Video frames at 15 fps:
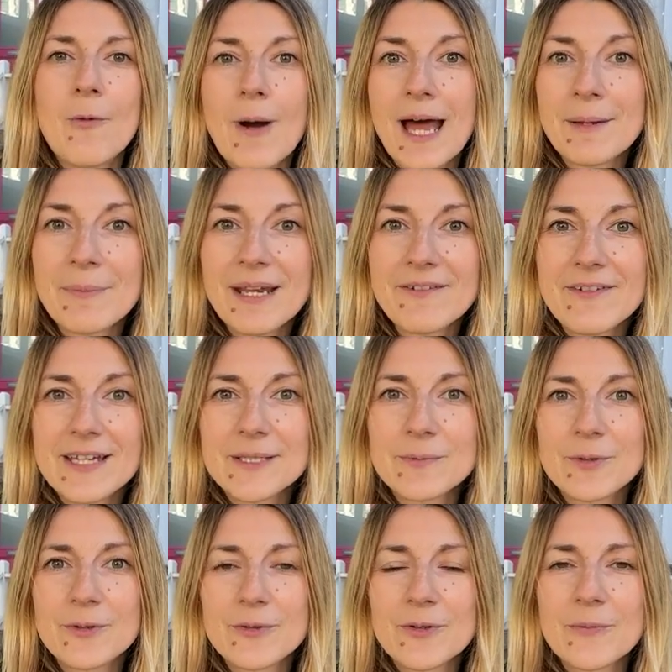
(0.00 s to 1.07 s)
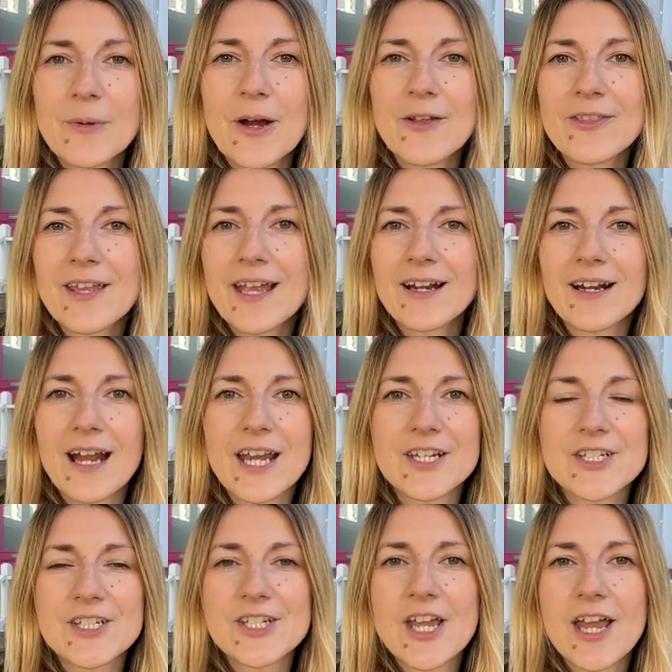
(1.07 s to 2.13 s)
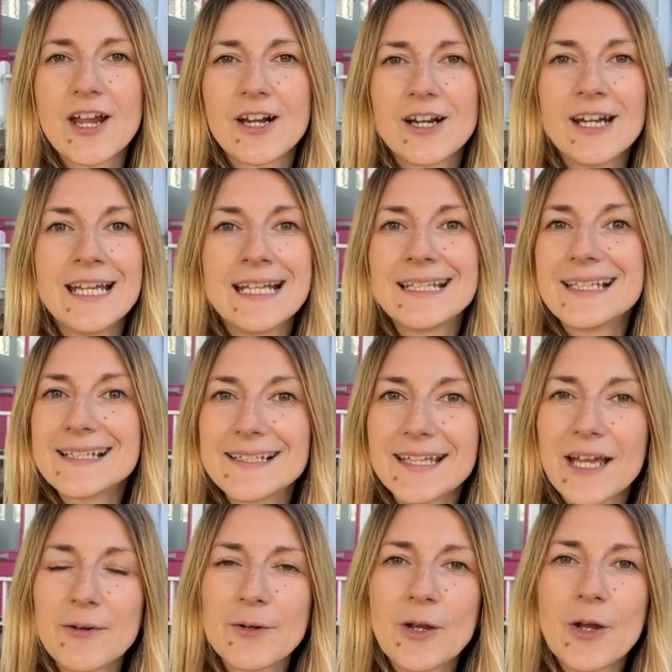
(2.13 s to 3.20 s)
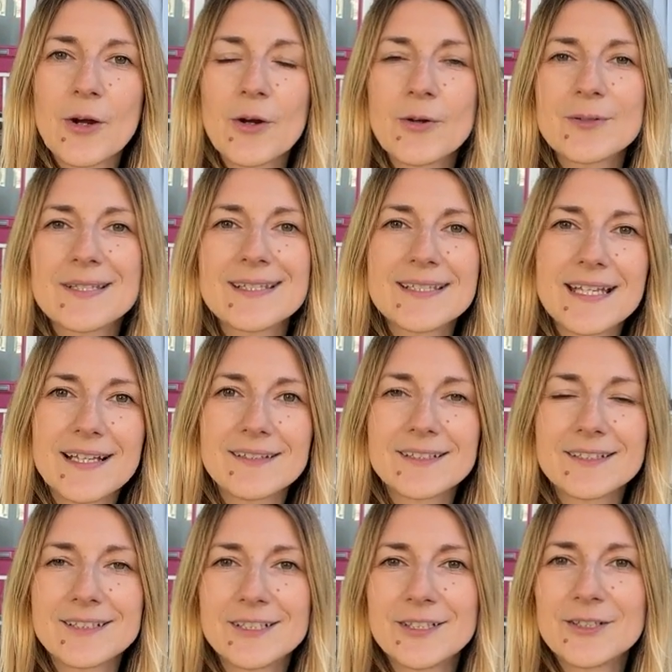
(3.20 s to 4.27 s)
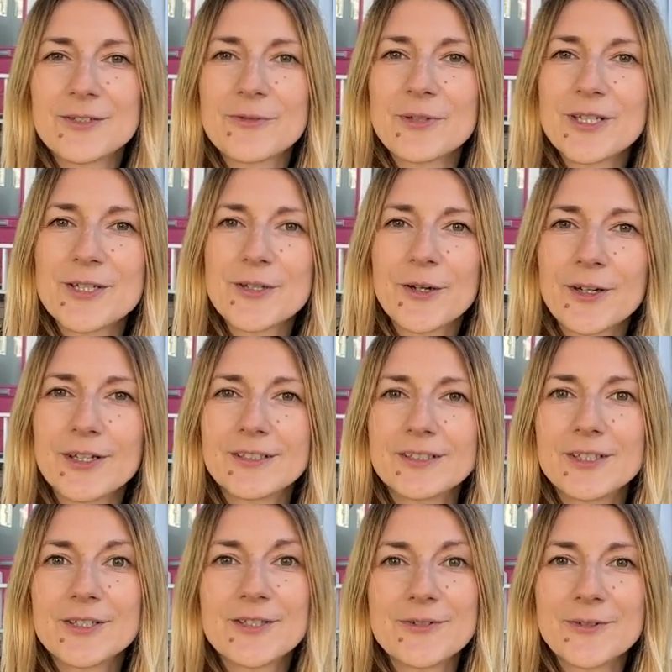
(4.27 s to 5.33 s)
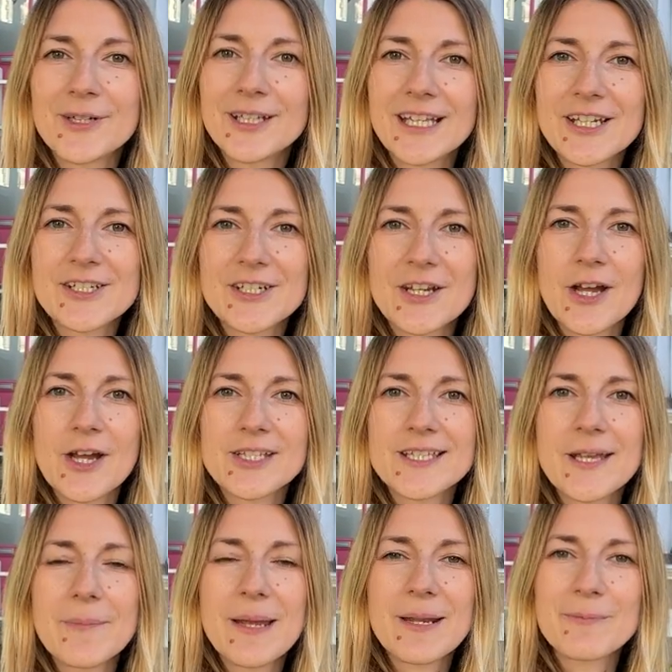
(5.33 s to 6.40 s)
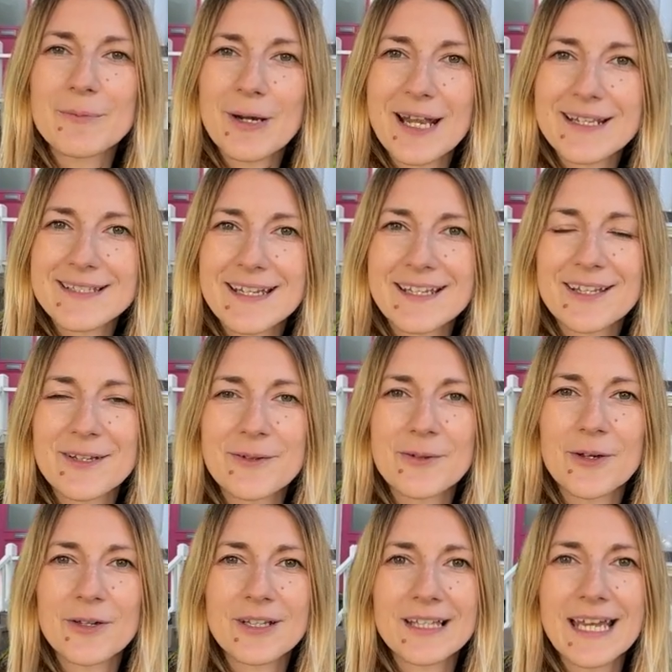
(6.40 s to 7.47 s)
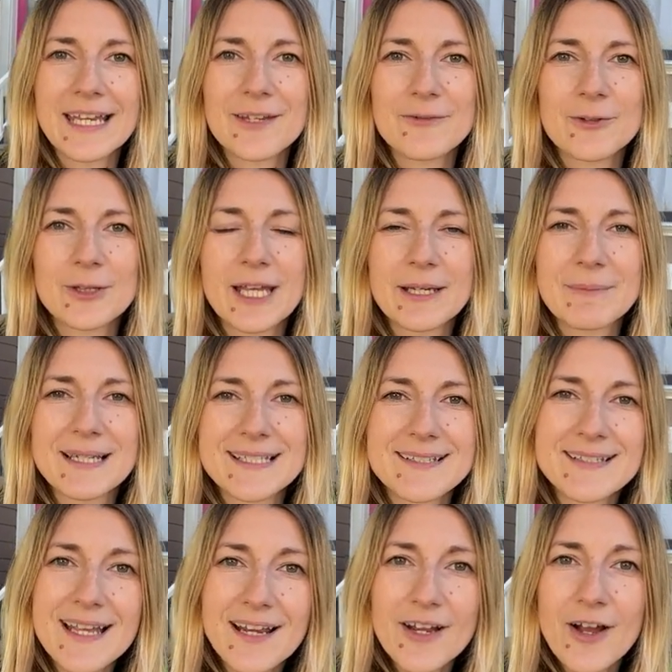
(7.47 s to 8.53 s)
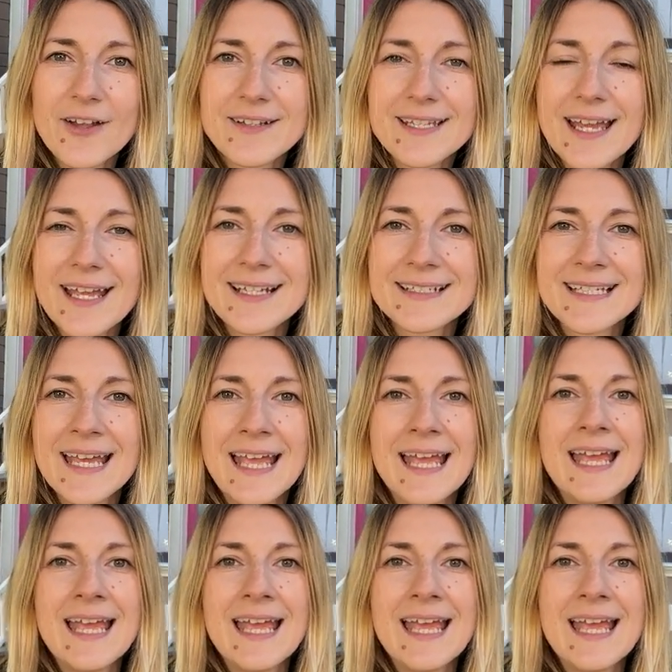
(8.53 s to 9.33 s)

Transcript: One, my Facebook group. On there, I share discount codes, sale alerts, restock alerts, new collection gossip, and brands I think you're gonna like if you like my Sezane content.